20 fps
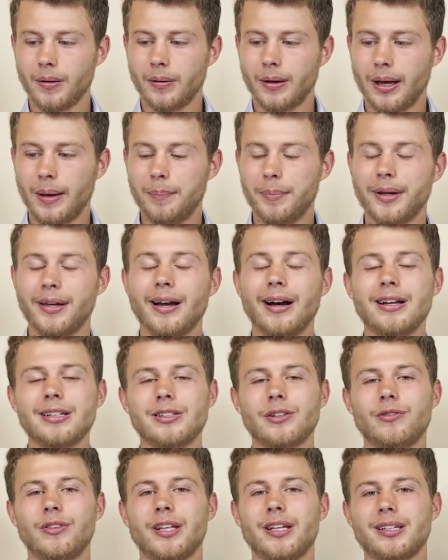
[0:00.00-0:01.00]
And because
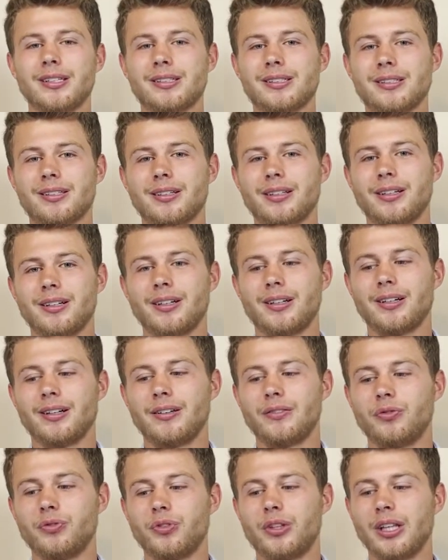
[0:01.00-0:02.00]
of this,
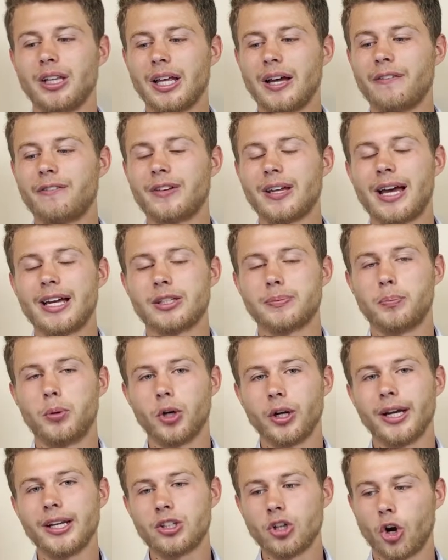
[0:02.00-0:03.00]
the left has
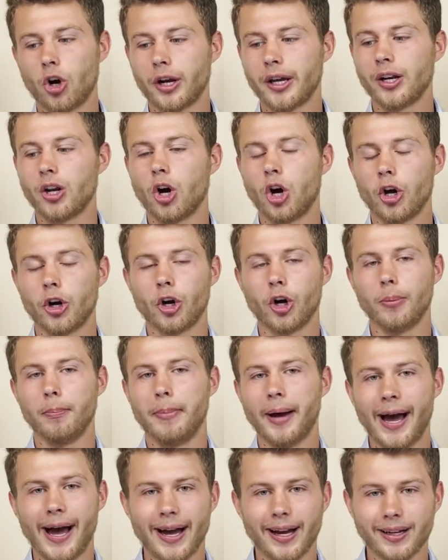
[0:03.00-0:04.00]
put a target on her
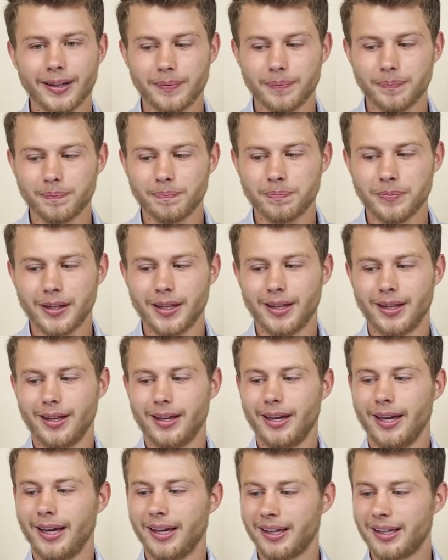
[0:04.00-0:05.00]
back.
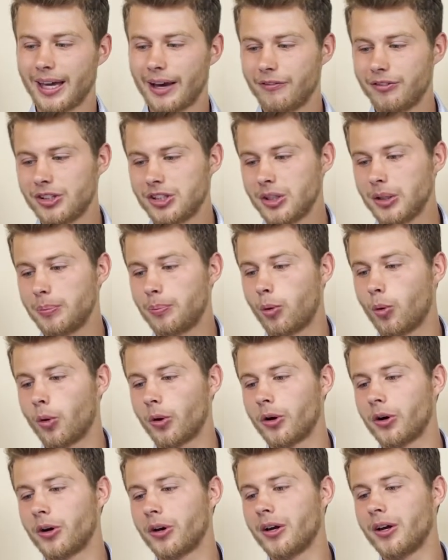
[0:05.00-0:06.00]
And Kevin T.
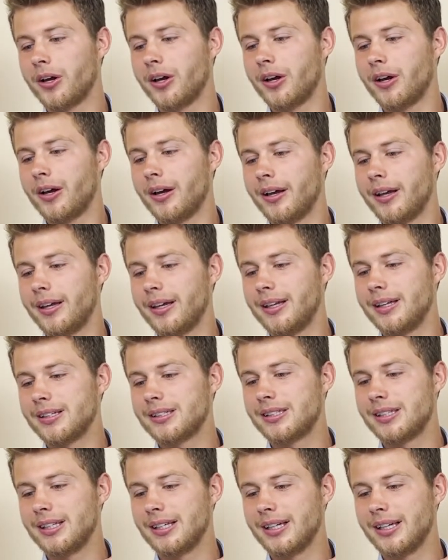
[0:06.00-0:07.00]
Porter is
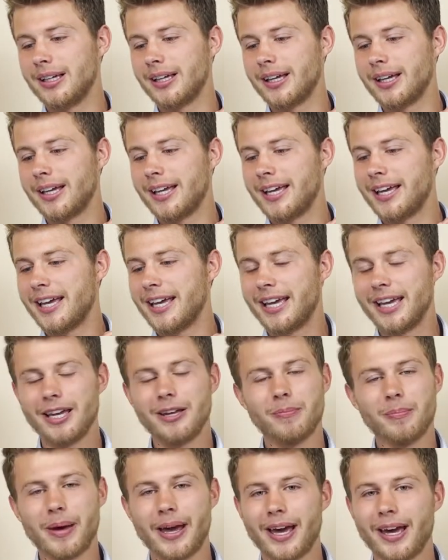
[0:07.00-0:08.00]
the
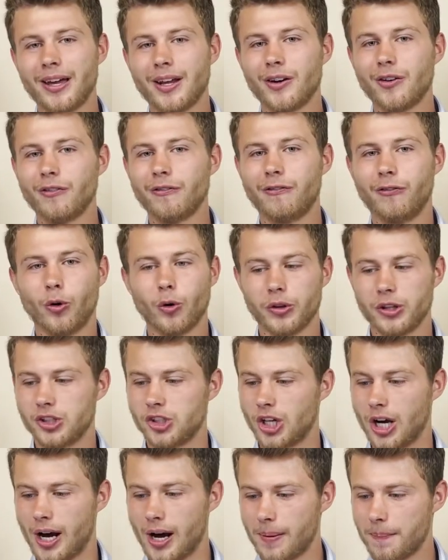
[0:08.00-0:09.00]
hitman for the
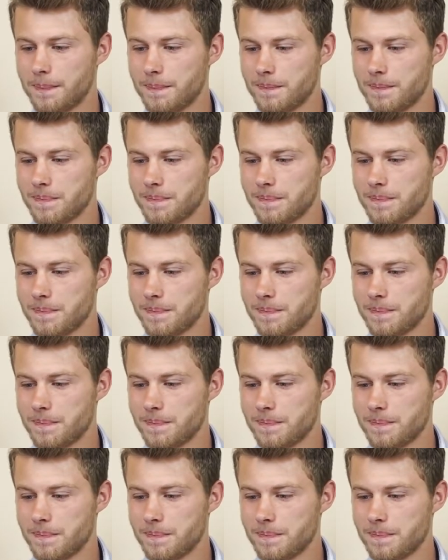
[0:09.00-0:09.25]
job.